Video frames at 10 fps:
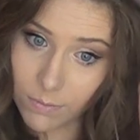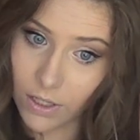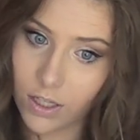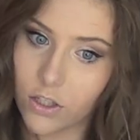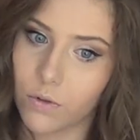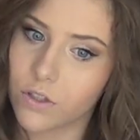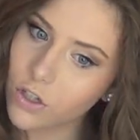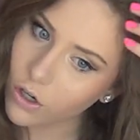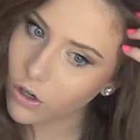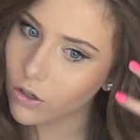this piece so it's
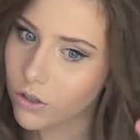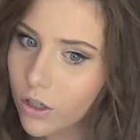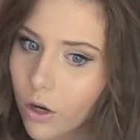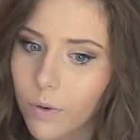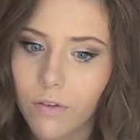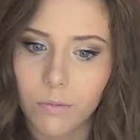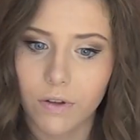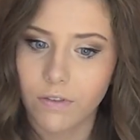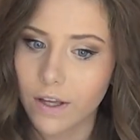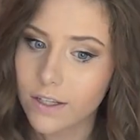curled away from
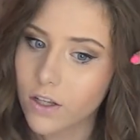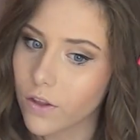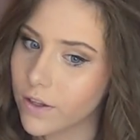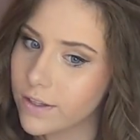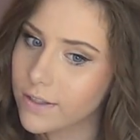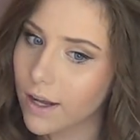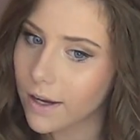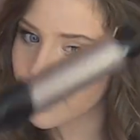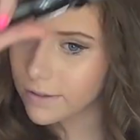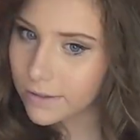my face on this
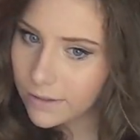side.